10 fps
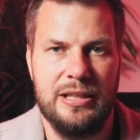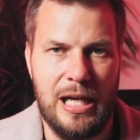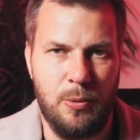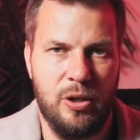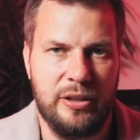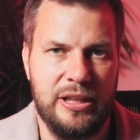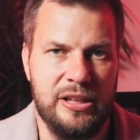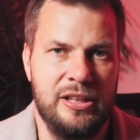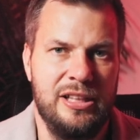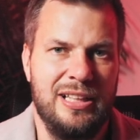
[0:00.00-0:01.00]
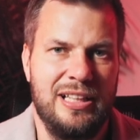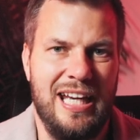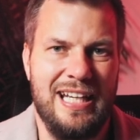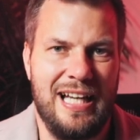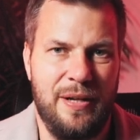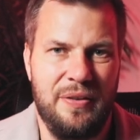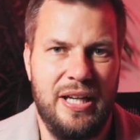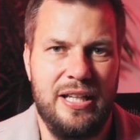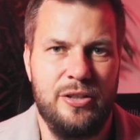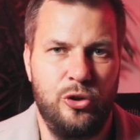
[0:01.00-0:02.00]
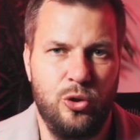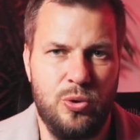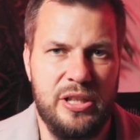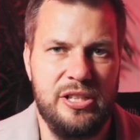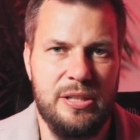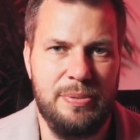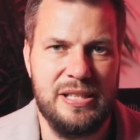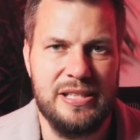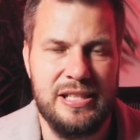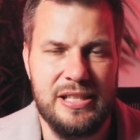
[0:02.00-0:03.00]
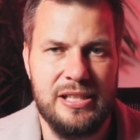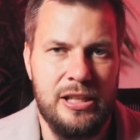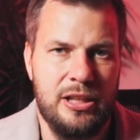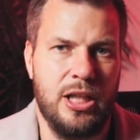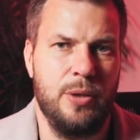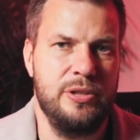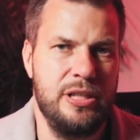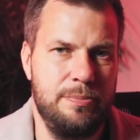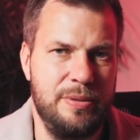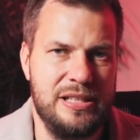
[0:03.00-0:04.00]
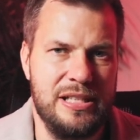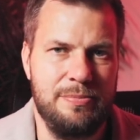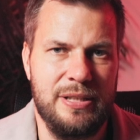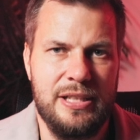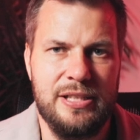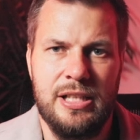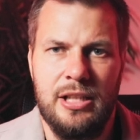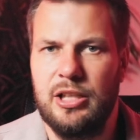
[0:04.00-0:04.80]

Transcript: Networking, getting out there, talking to the businesses, going to the business meetings,